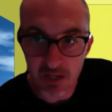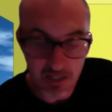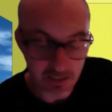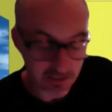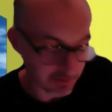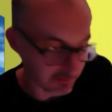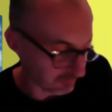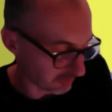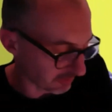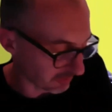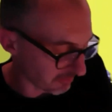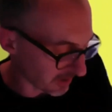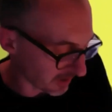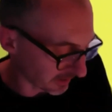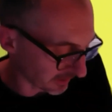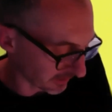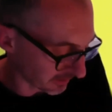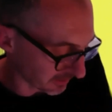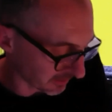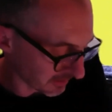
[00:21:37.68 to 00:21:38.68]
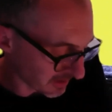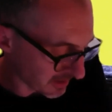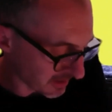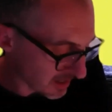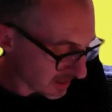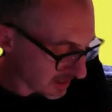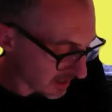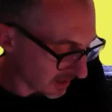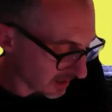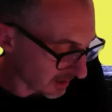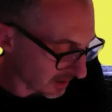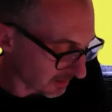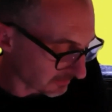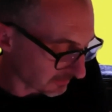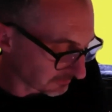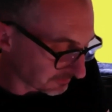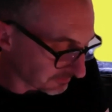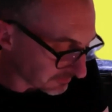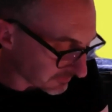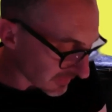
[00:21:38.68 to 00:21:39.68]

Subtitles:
give you the mic. Can